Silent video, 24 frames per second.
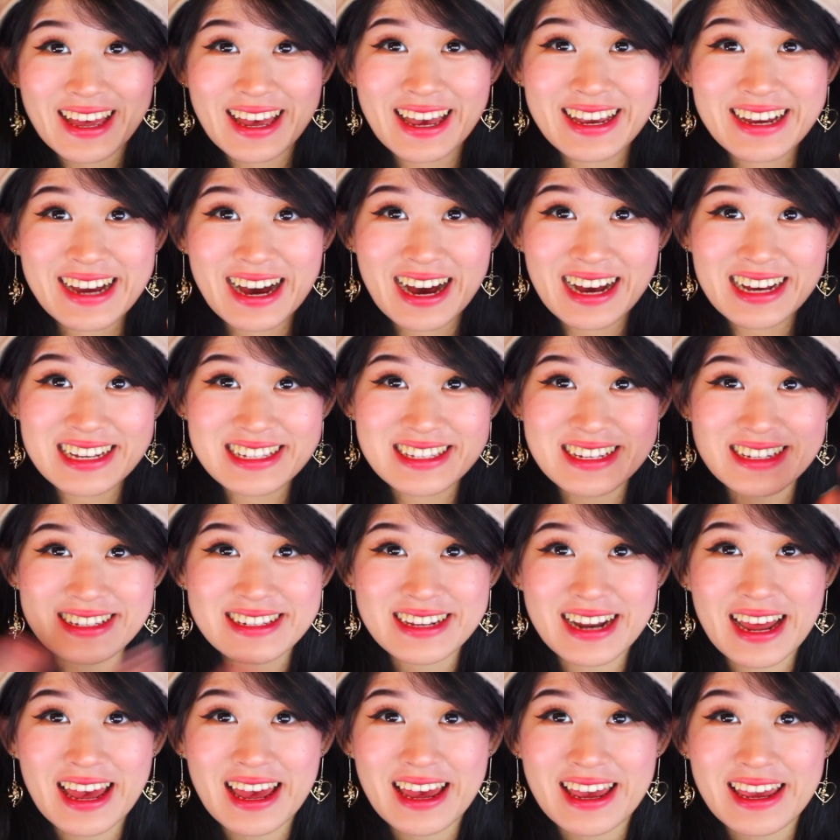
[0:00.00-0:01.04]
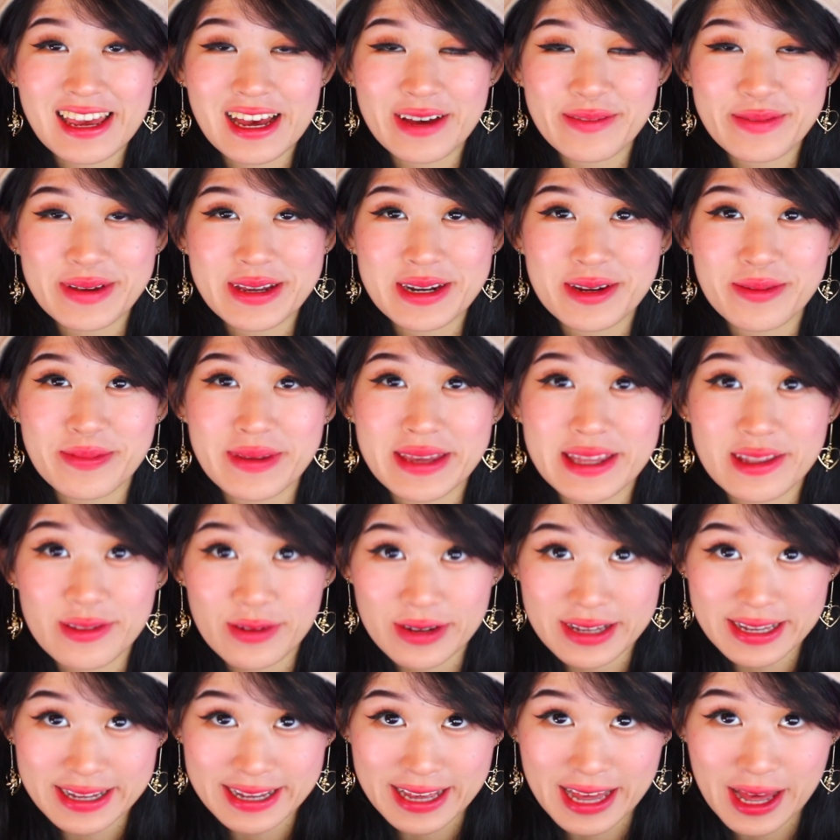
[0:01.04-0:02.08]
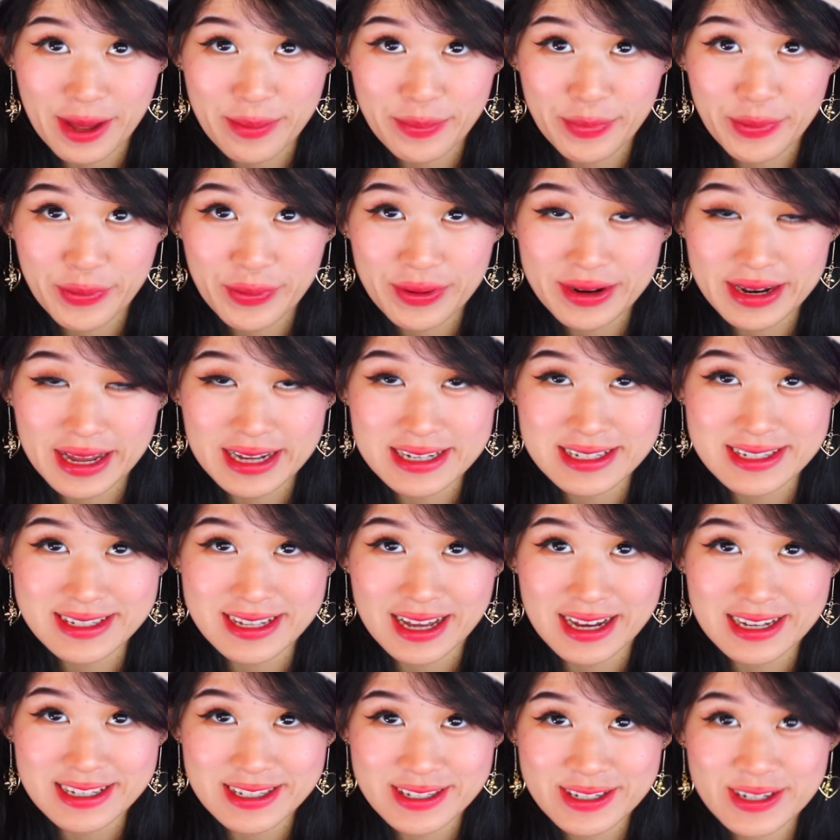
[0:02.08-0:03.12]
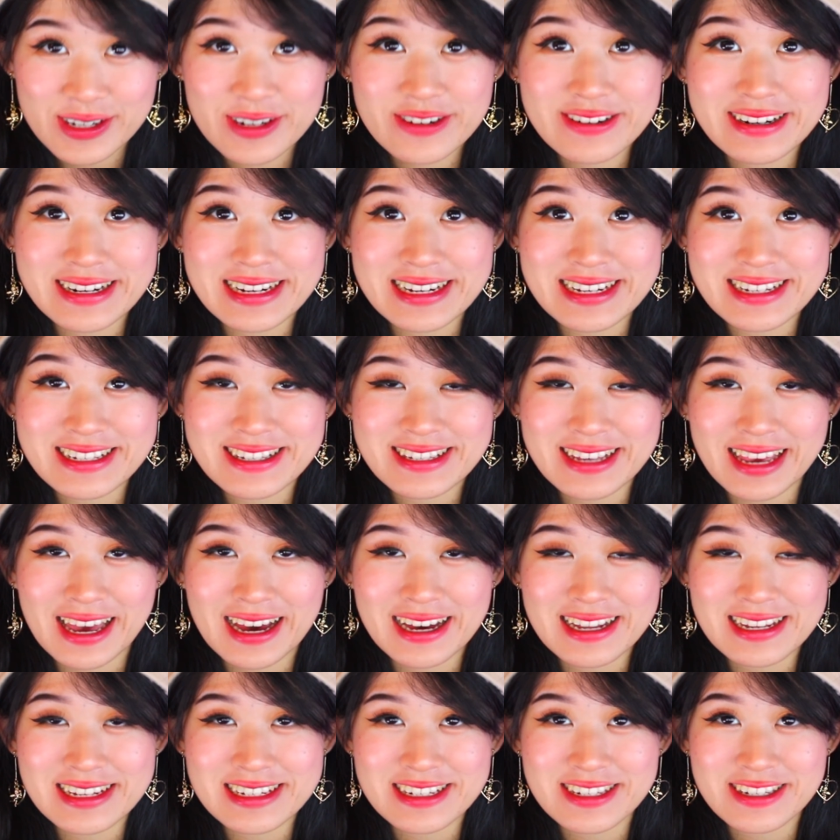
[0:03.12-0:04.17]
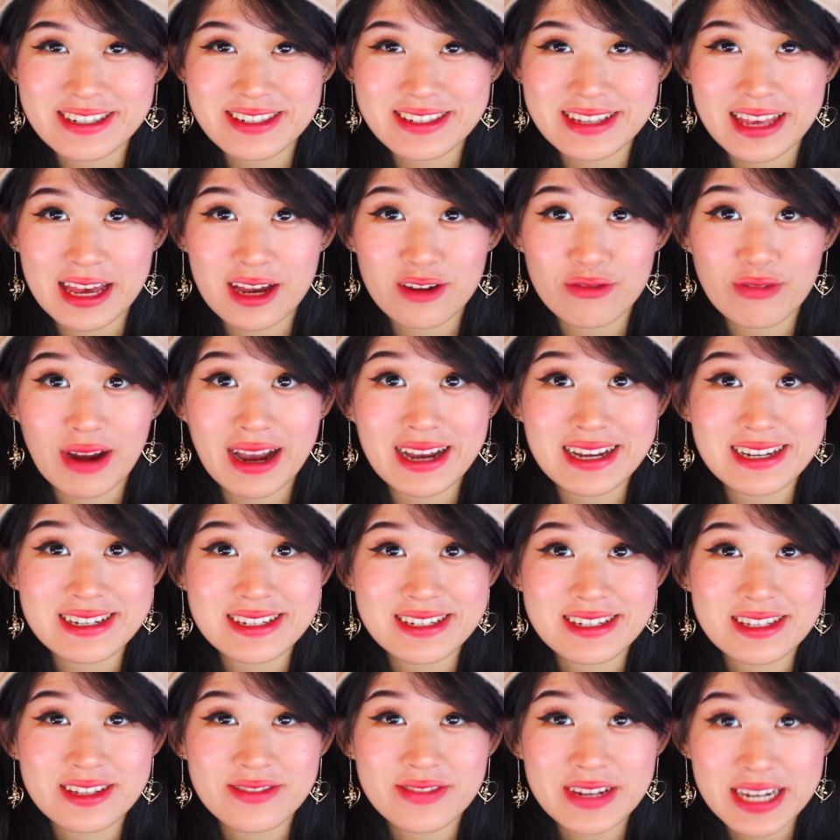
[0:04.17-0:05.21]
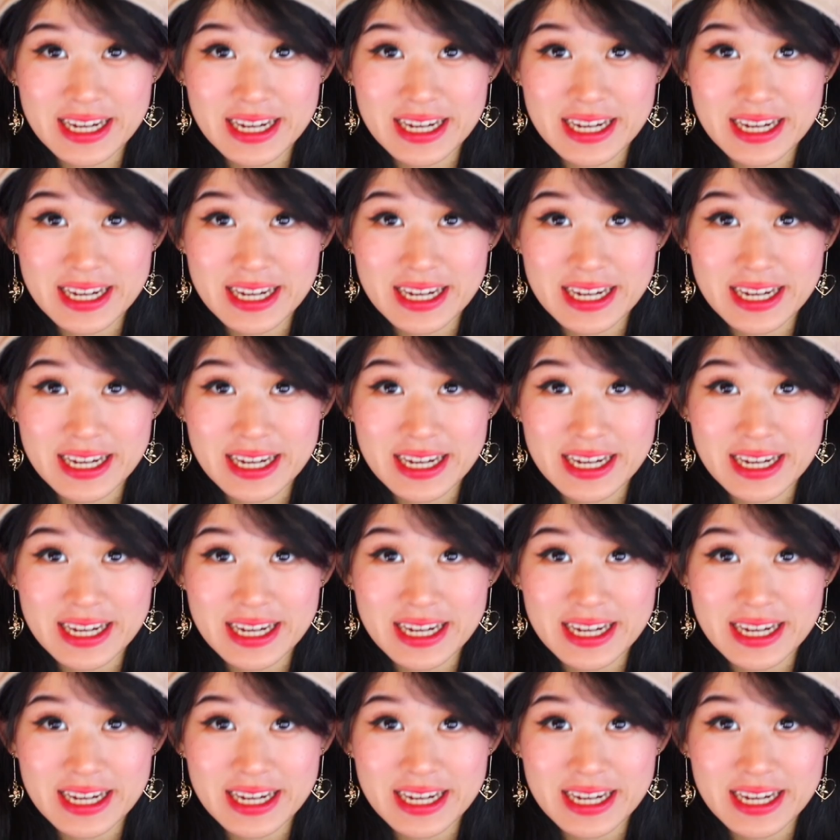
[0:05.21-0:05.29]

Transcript: Hey guys, so today I'm gonna be looking at more nice guy stories. Yeah, let's just get right into the